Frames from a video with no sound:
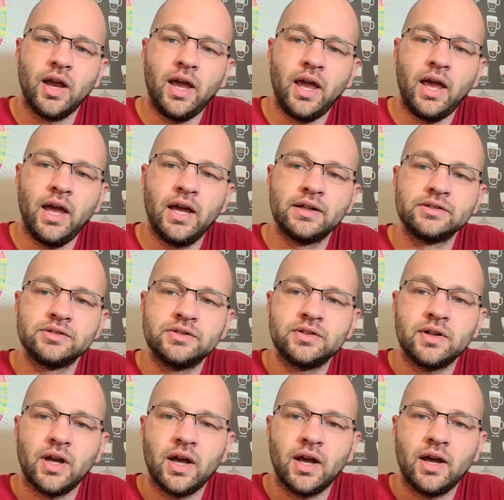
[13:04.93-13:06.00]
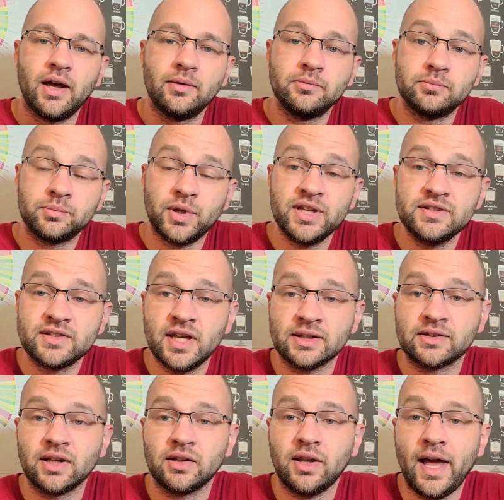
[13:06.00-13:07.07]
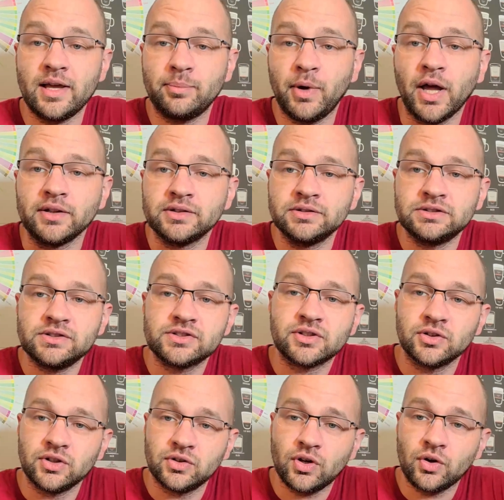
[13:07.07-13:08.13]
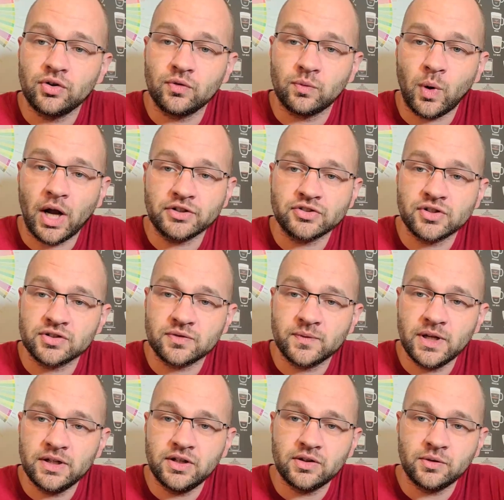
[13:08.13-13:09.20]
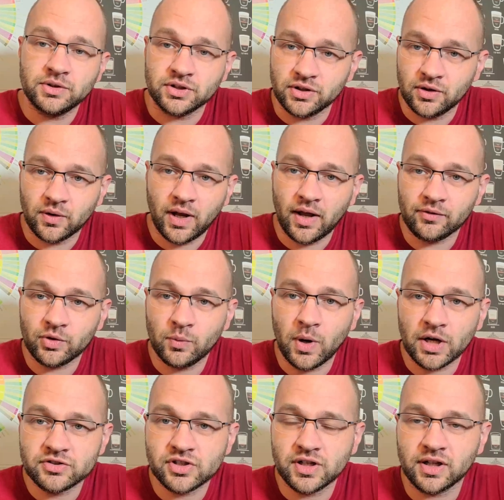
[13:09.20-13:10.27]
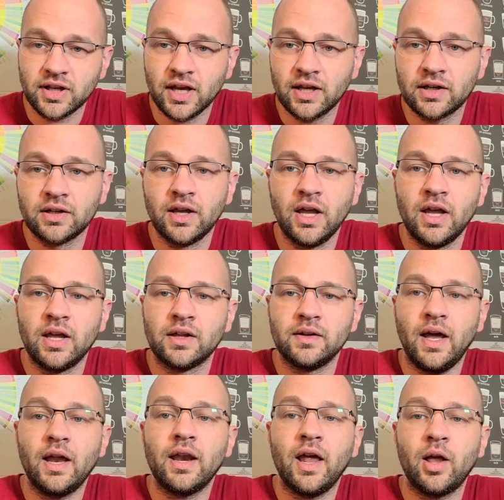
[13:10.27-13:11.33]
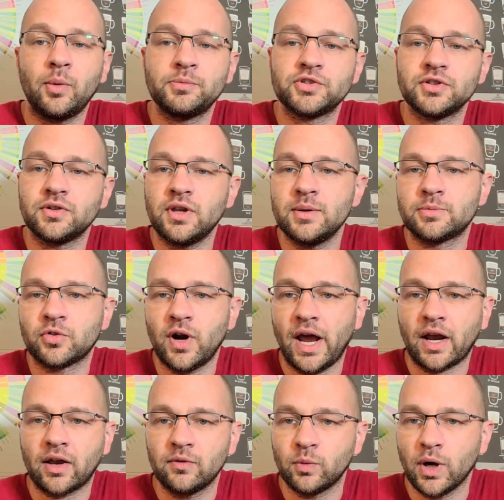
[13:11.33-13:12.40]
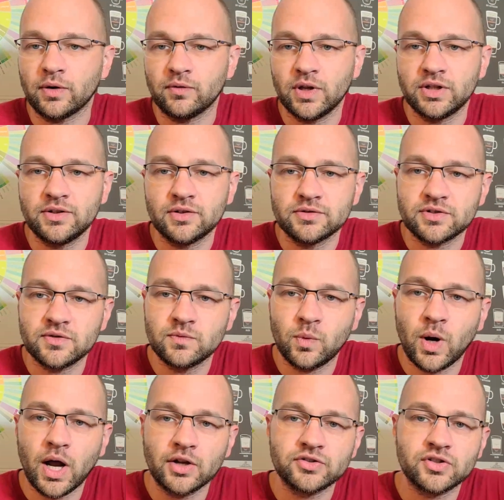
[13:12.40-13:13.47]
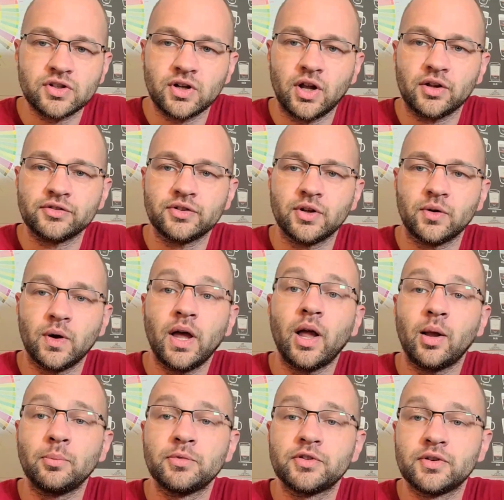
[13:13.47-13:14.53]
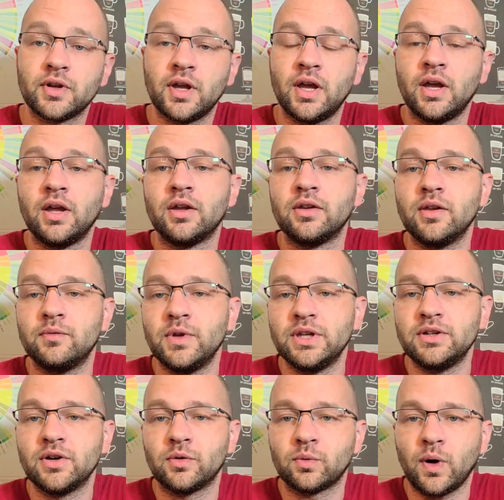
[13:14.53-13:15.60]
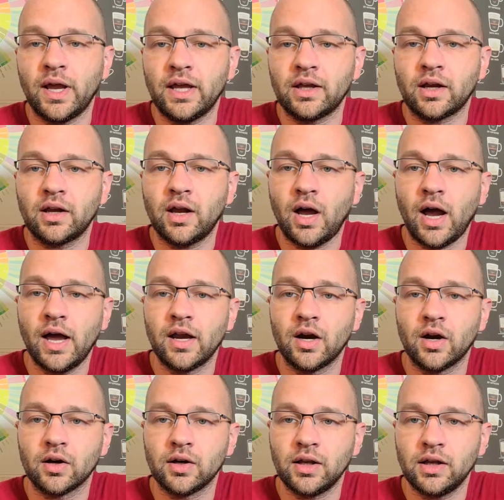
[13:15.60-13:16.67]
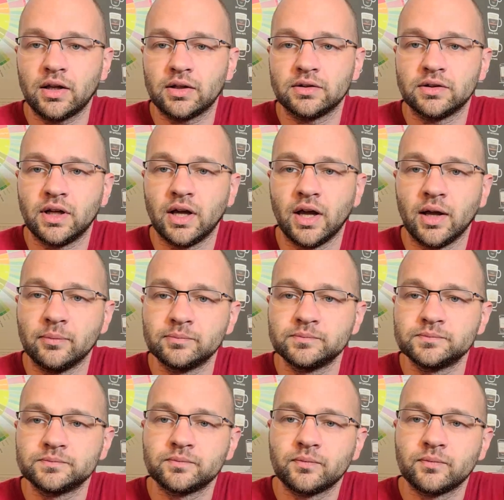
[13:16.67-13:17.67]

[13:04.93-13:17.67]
and uh, please hit the like button so you know you've watched this video and you don't have to watch it again that helps you keep track of what videos you've watched it also helps the video rank higher in uh,